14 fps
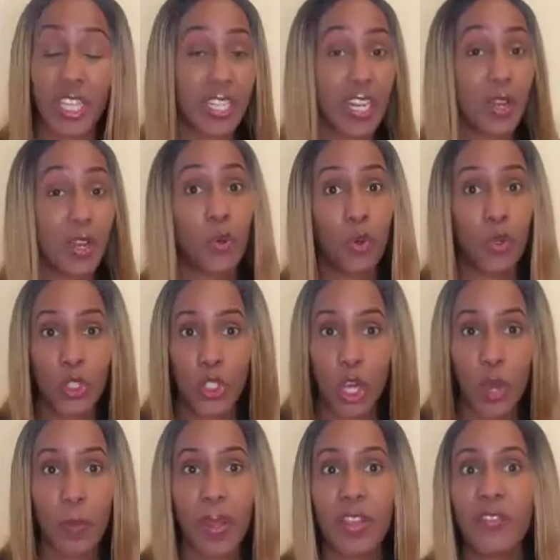did a good
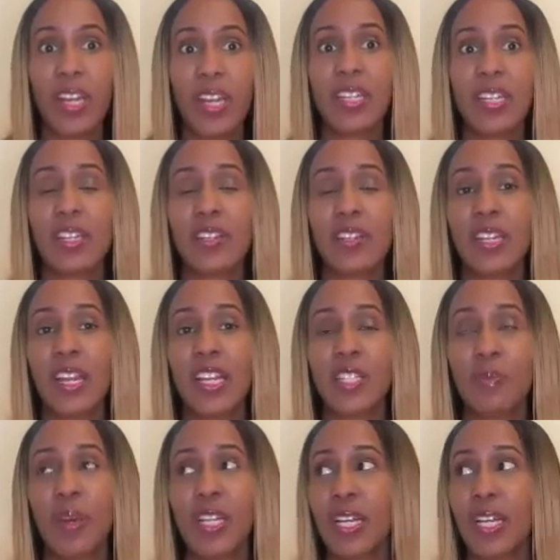job, even in as
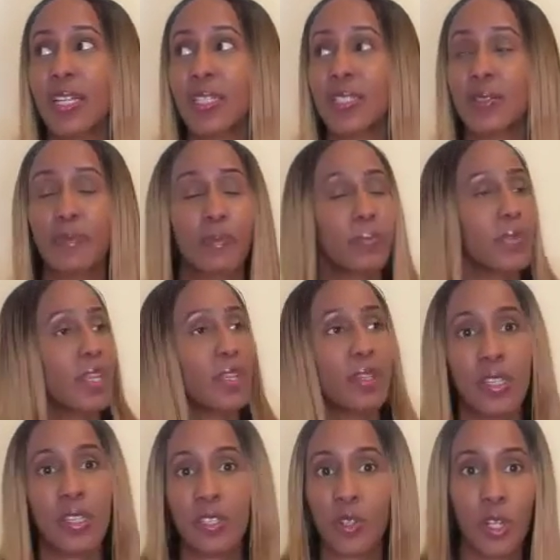much as
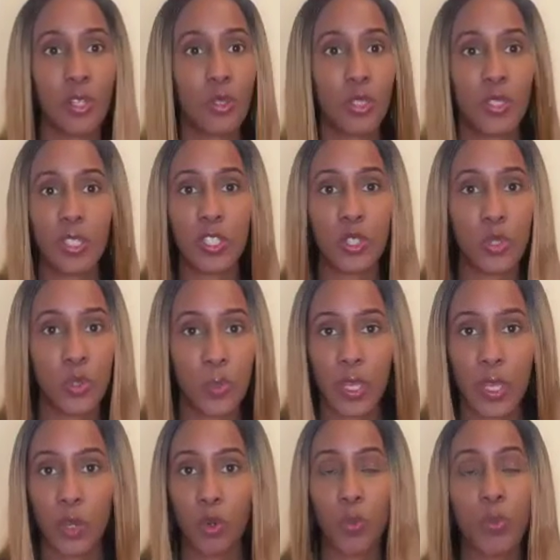there's all those issues with the
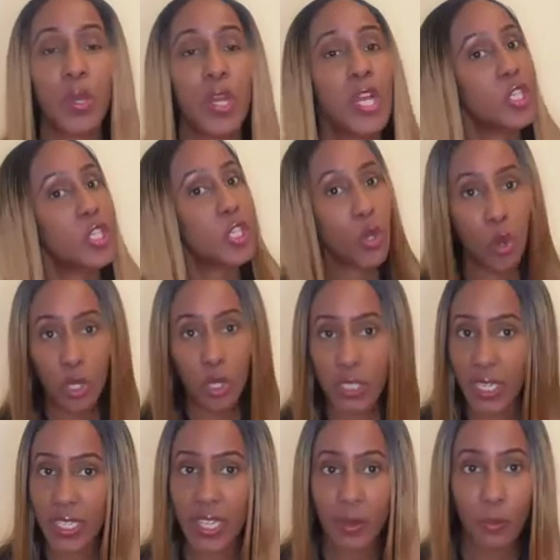group. She
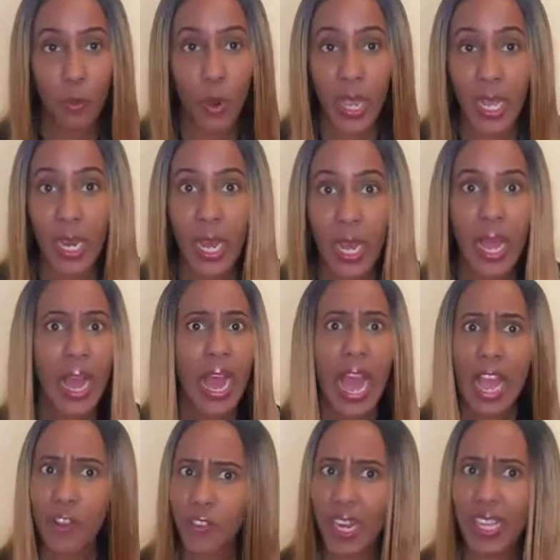hosted them well.
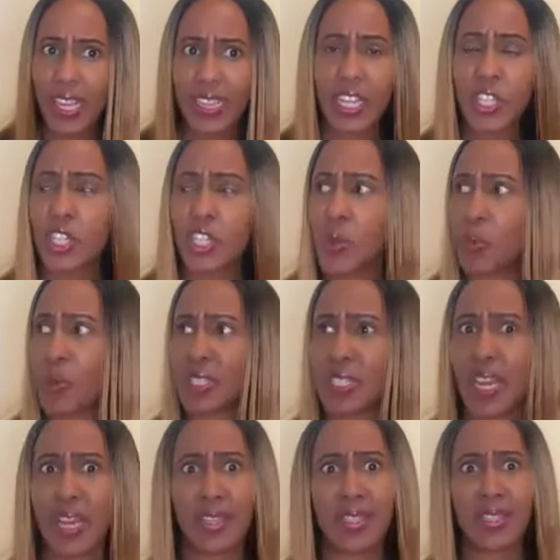I feel like that trip was
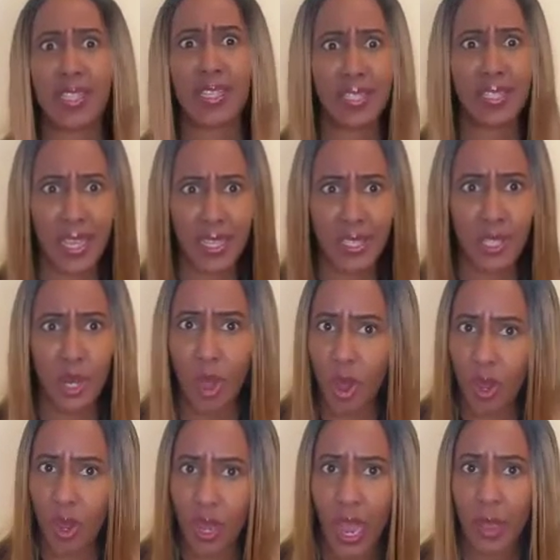like 6 days
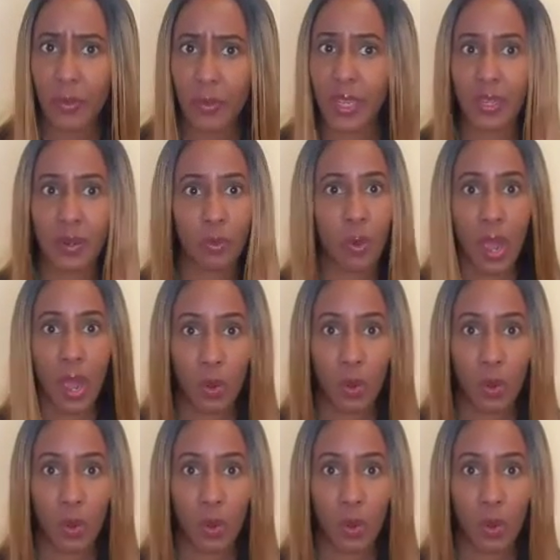long. I mean, wow,